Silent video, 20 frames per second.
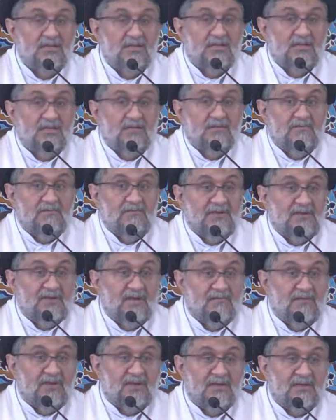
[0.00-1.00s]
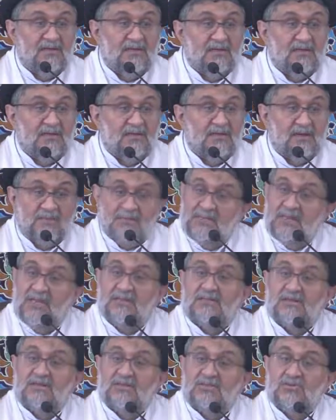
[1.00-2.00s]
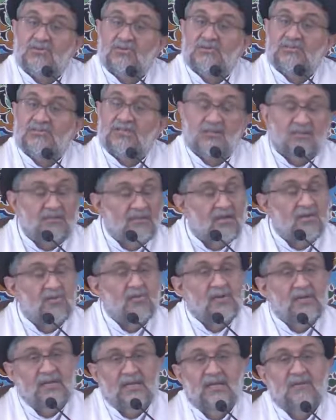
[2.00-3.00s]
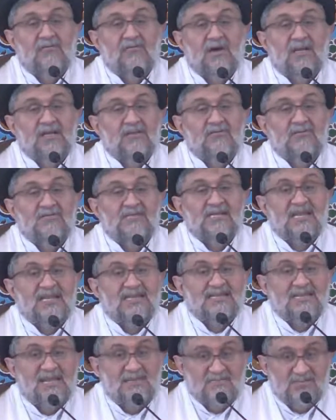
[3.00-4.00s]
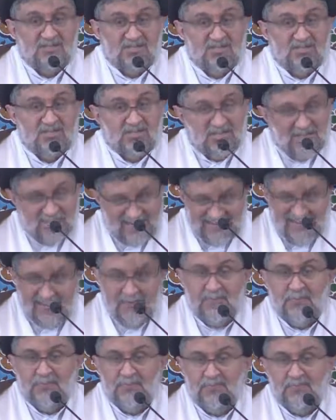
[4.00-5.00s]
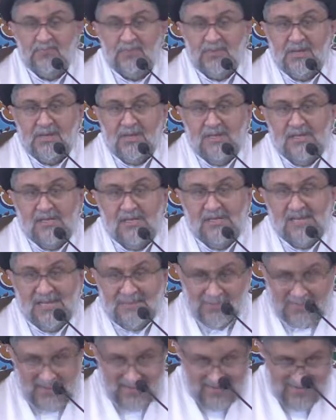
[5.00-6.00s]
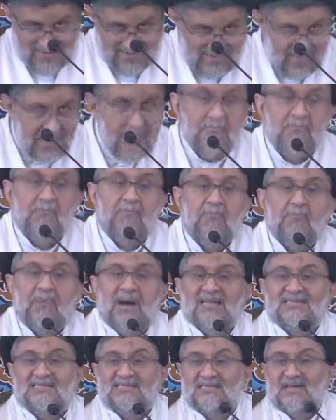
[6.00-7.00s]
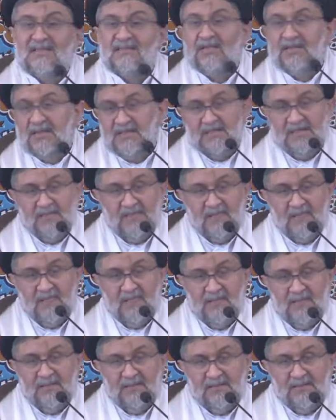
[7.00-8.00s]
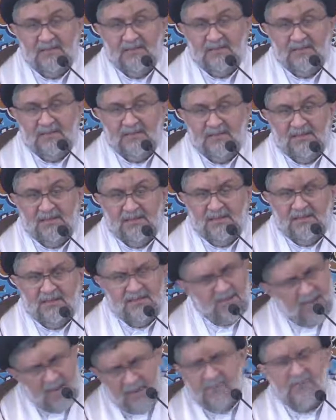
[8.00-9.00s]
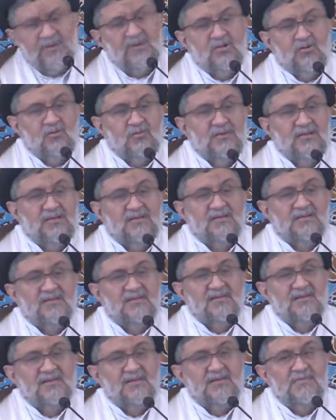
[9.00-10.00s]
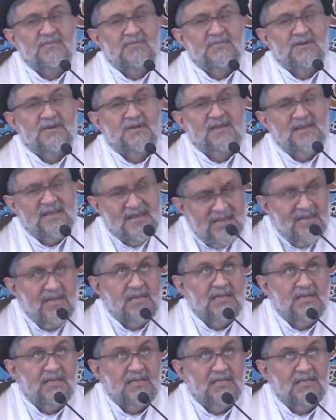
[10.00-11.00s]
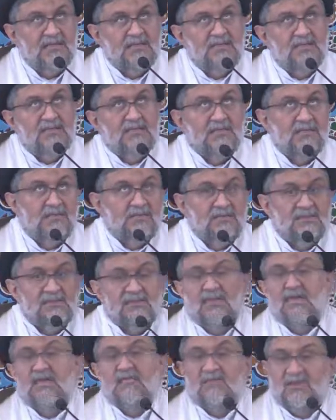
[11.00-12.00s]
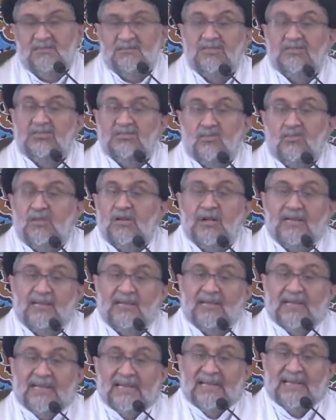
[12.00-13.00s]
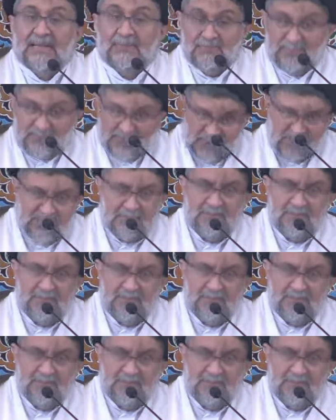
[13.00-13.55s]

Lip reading: when our Nabi and Rasul sallallahu alayhi wa alayhi wa sallam's son Ibrahim passed away, it happened to be at the same day there was a solar eclipse.